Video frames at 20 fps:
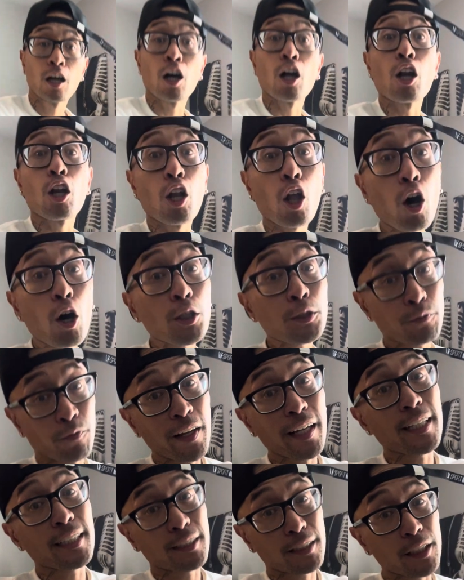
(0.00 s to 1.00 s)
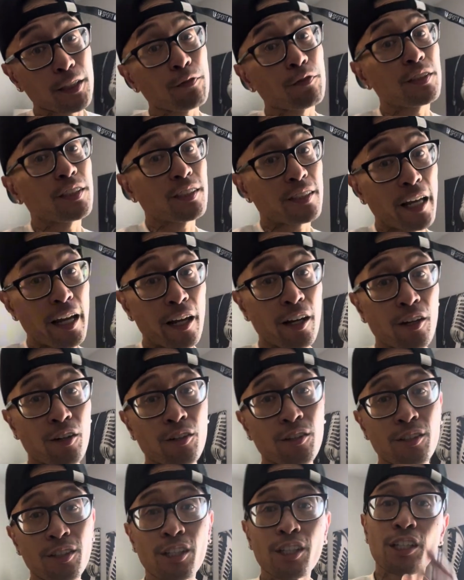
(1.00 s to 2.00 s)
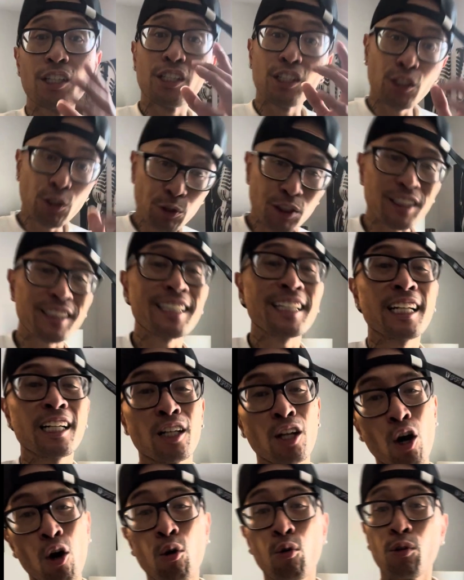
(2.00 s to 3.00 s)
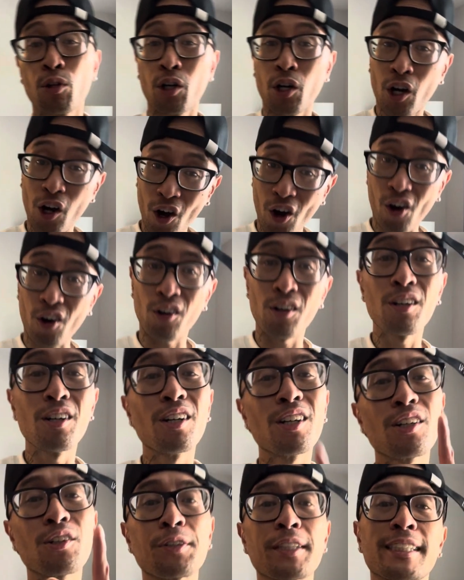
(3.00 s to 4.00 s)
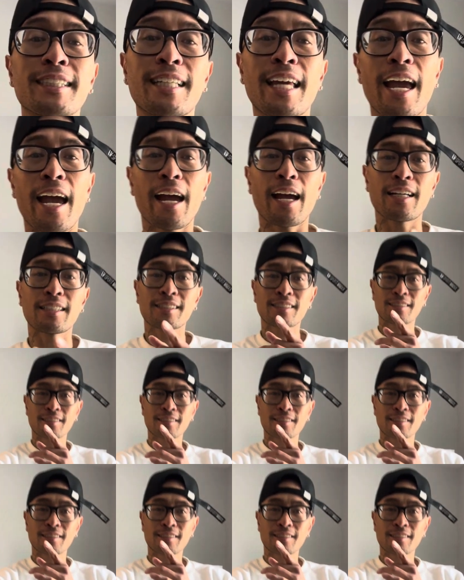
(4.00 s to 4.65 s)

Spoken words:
Las Vegas is for sale. You just need to know who to call. Chris Cash.